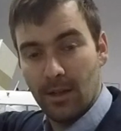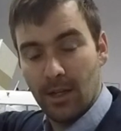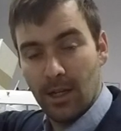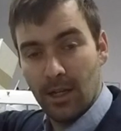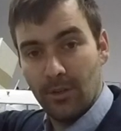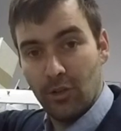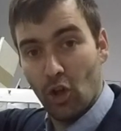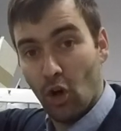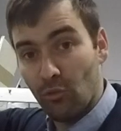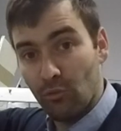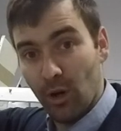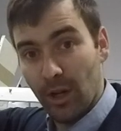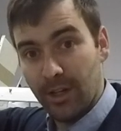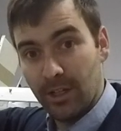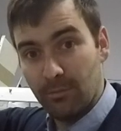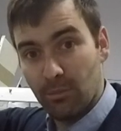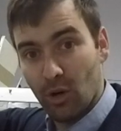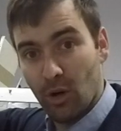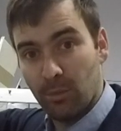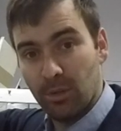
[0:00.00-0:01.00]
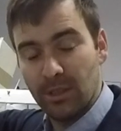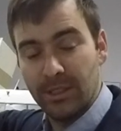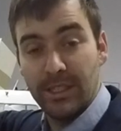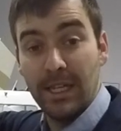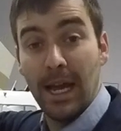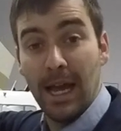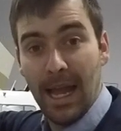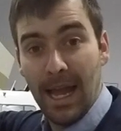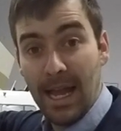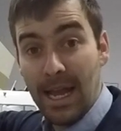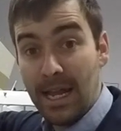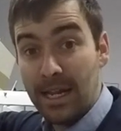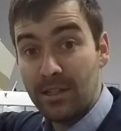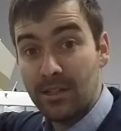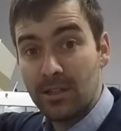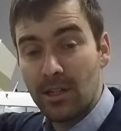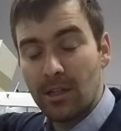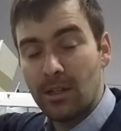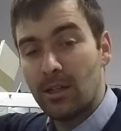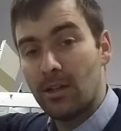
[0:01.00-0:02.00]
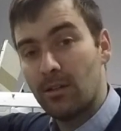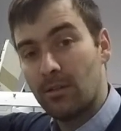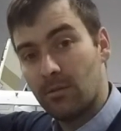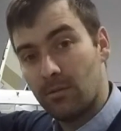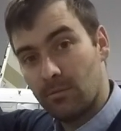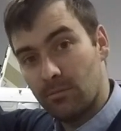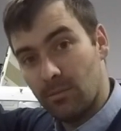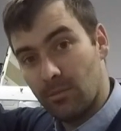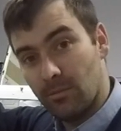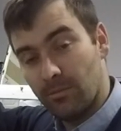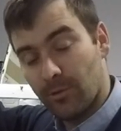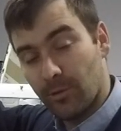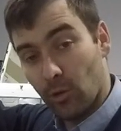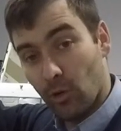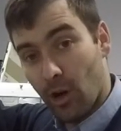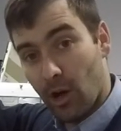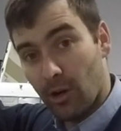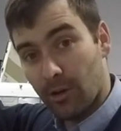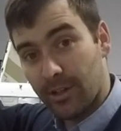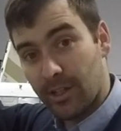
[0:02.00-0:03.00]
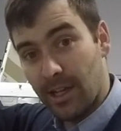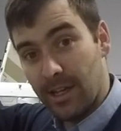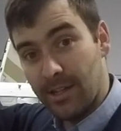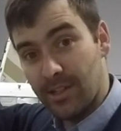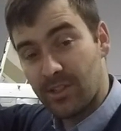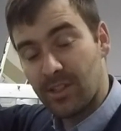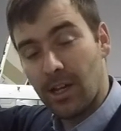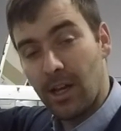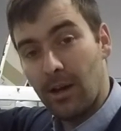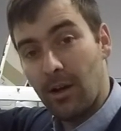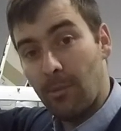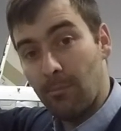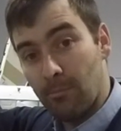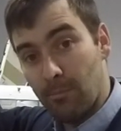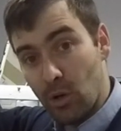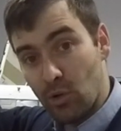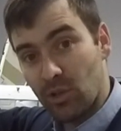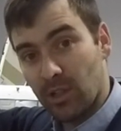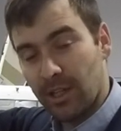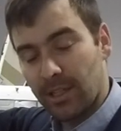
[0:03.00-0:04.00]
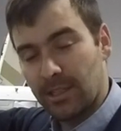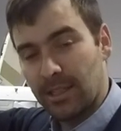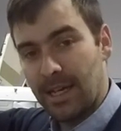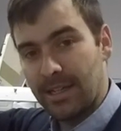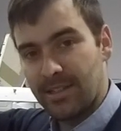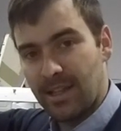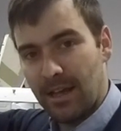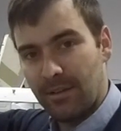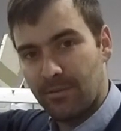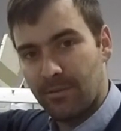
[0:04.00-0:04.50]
not running properly, and for our case, most likely has that